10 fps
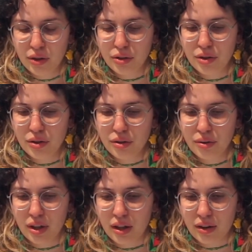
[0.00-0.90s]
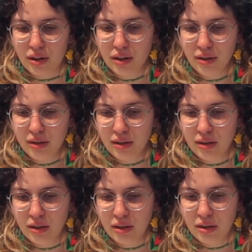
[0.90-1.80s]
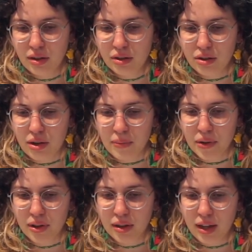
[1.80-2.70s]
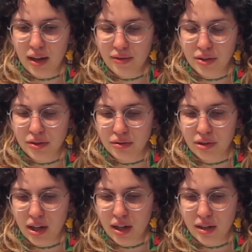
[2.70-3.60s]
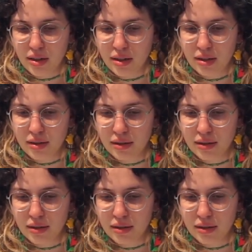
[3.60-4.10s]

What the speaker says: to the other. So I'm going left to right.